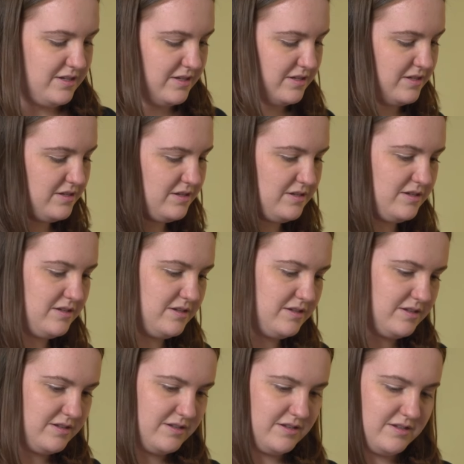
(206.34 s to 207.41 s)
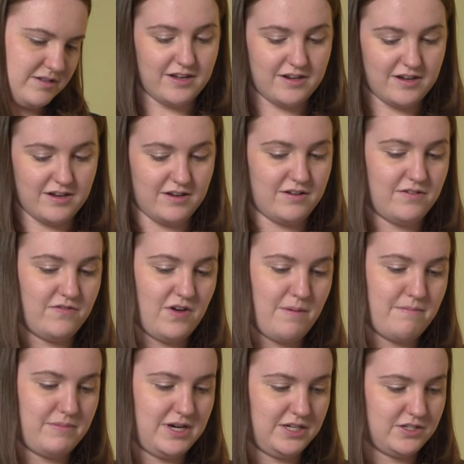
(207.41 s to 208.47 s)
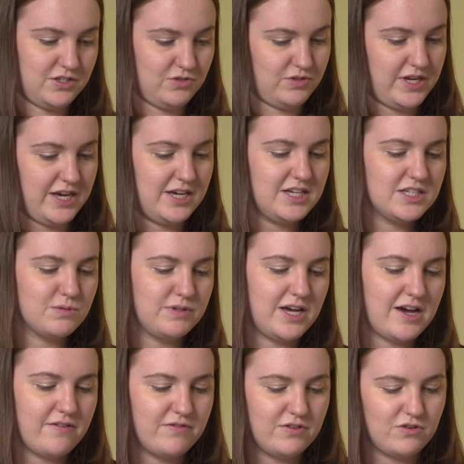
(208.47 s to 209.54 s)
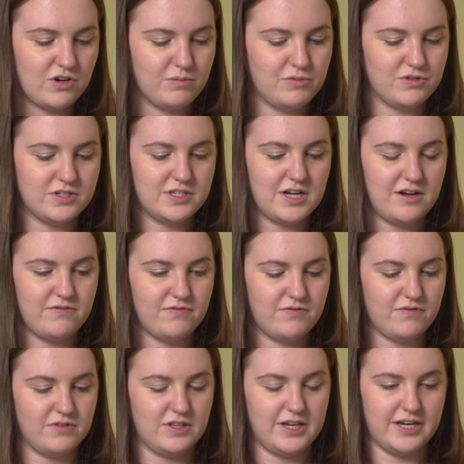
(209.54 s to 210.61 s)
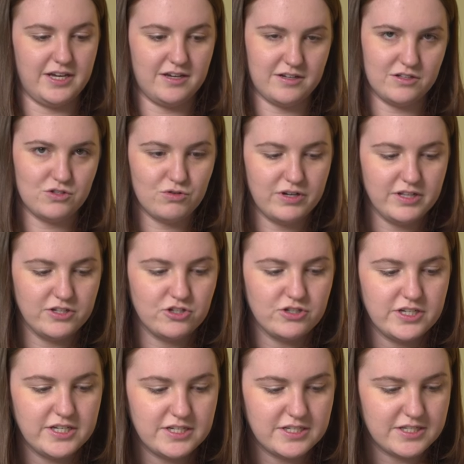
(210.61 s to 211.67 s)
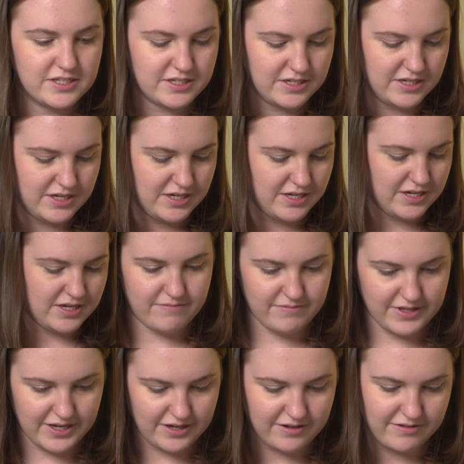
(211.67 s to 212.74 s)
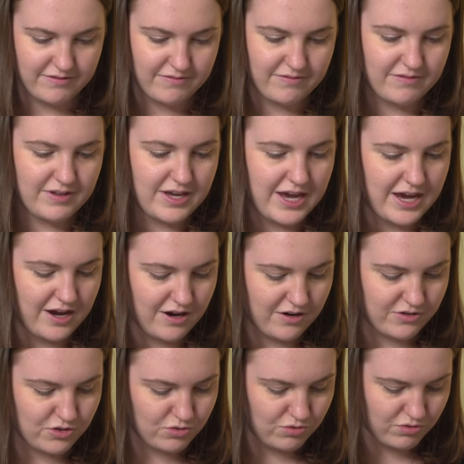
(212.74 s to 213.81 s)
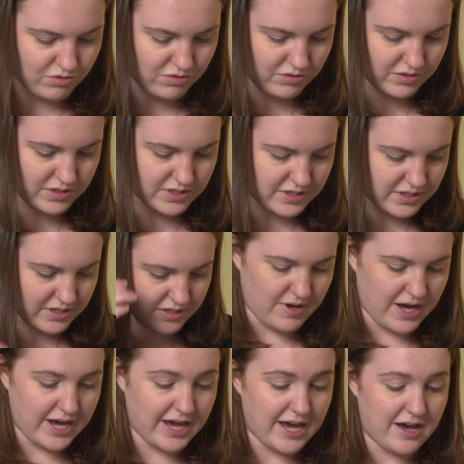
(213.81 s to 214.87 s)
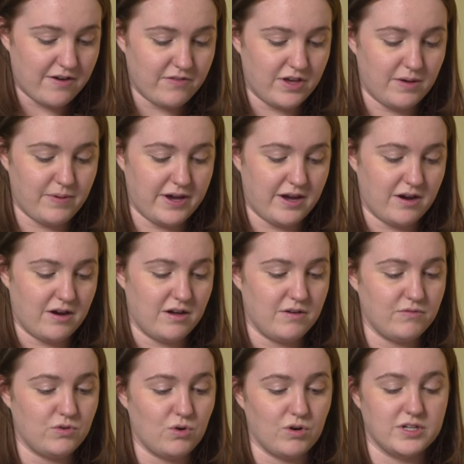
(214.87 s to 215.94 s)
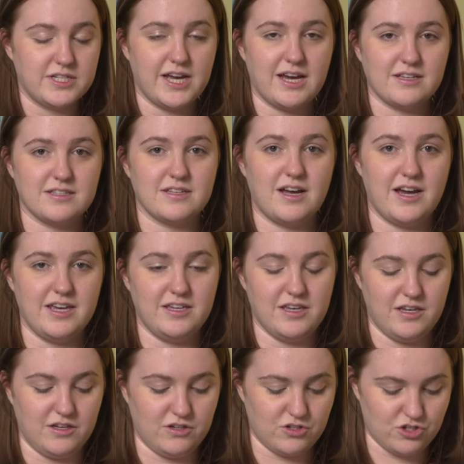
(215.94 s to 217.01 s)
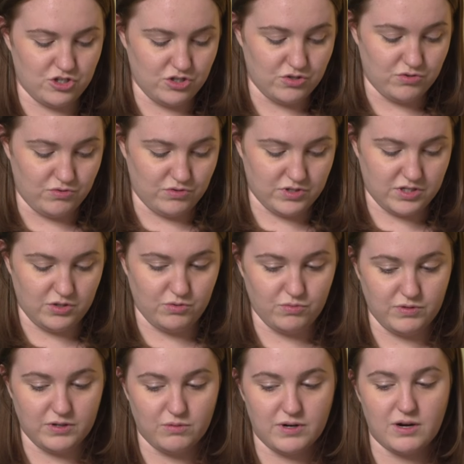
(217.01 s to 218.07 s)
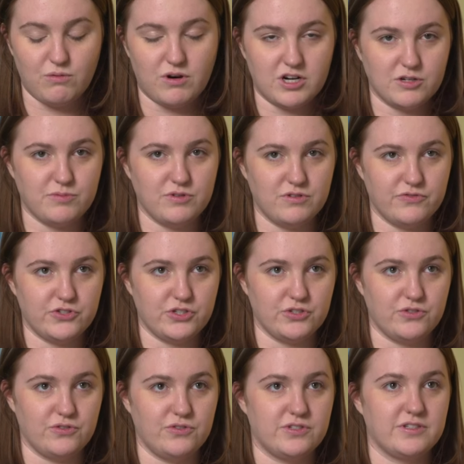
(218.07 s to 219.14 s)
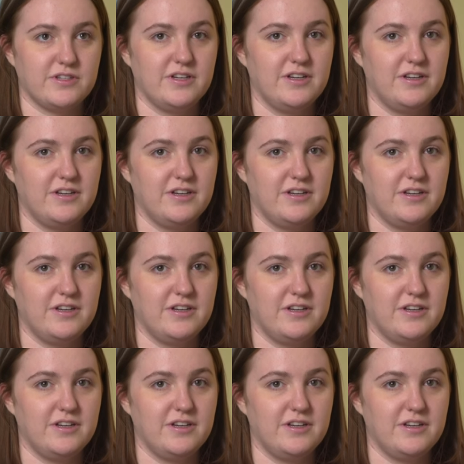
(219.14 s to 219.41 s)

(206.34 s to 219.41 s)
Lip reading: On the other side of my suitcase, we have the normal stuff like toiletries, like hair tools. I have a pair of Gore-Tex hiking shoes. You will want waterproof shoes.